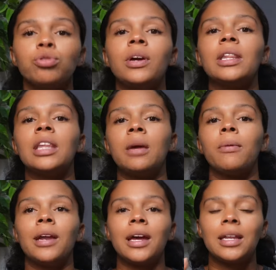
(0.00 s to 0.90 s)
true
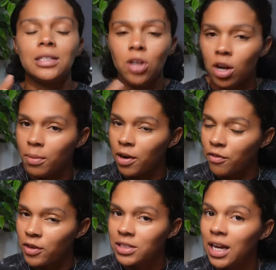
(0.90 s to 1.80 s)
in labor. And I can talk
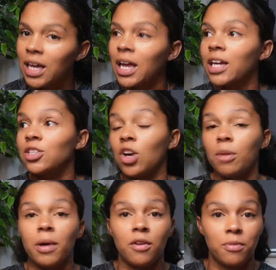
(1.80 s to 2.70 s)
about it firsthand, I
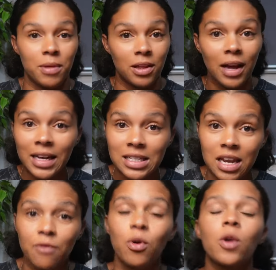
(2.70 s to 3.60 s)
can talk about it from the
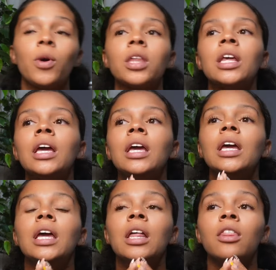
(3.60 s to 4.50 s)
clients that I've worked with.
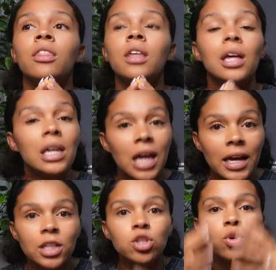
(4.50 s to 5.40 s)
The
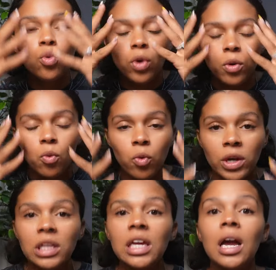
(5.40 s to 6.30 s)
clients who
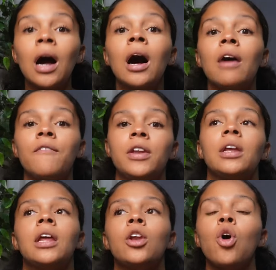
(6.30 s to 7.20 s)
were really
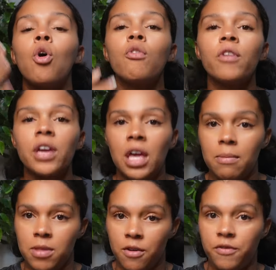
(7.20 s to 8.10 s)
confident and
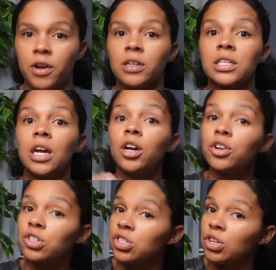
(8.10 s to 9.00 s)
overcame their fears
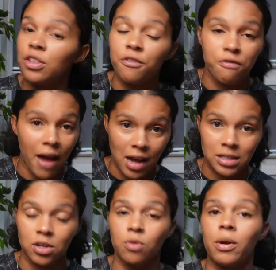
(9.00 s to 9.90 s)
and understood the
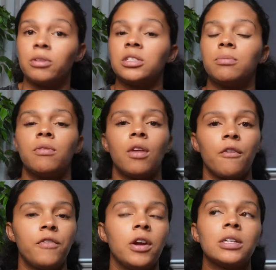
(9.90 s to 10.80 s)
facts around some
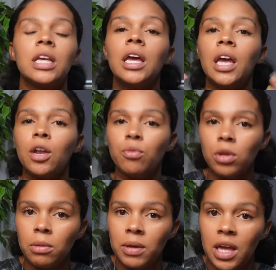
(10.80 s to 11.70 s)
of their fears
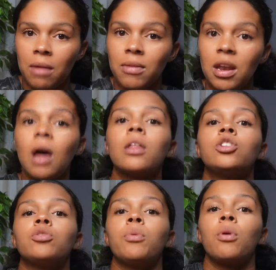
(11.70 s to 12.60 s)
and really became
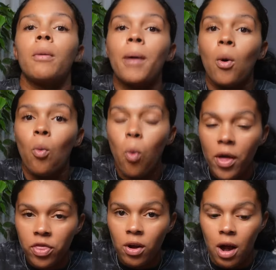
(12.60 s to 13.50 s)
knowledgeable
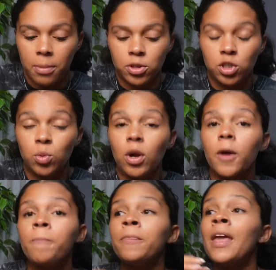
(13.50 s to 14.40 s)
about what their
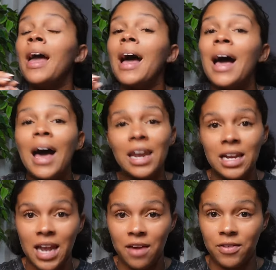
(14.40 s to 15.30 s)
options were,
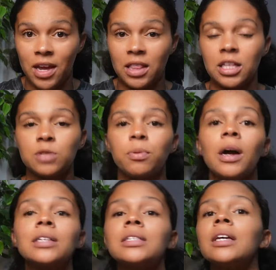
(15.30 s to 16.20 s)
how to navigate
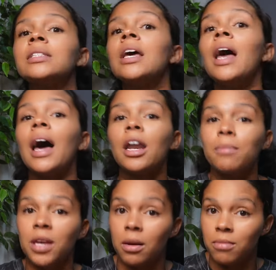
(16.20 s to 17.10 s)
this process,
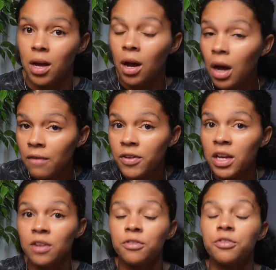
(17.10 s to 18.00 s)
how to become
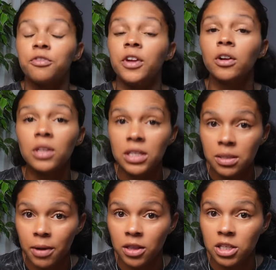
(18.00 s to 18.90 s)
confident and
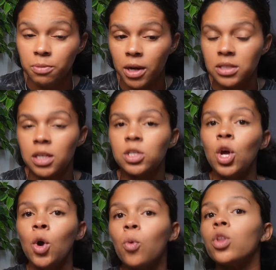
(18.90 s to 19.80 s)
fearless about this
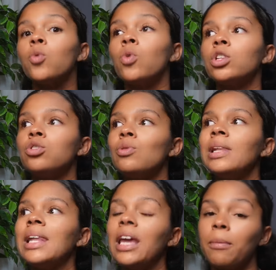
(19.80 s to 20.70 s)
process, were the
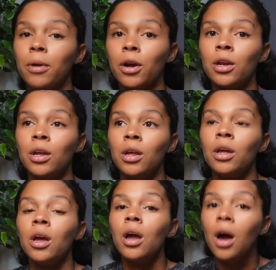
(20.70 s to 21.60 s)
ones who
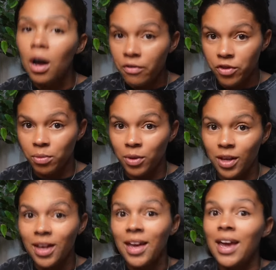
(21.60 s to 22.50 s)
labored
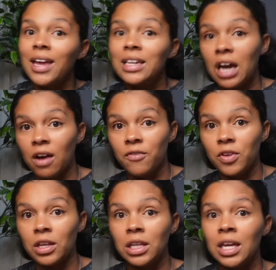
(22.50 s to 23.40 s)
comfortably and
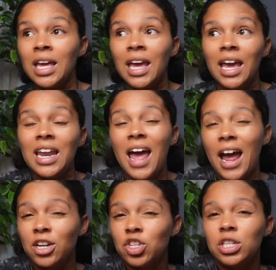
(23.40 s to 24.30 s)
confidently,
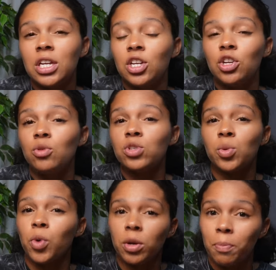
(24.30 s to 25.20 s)
and actually didn't
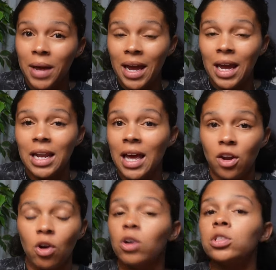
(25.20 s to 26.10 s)
use the word
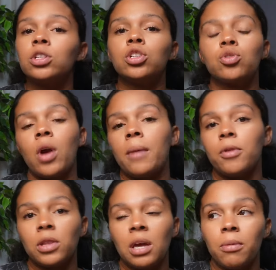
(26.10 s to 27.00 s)
pain at all to
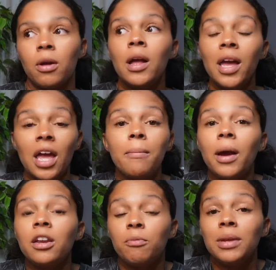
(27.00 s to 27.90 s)
describe their labor.
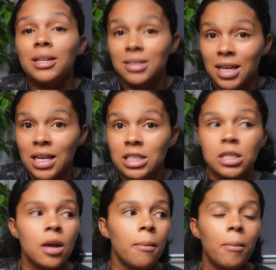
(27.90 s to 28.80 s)
It might have been
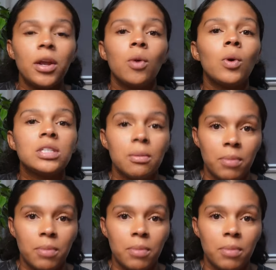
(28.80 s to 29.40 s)
intense, but it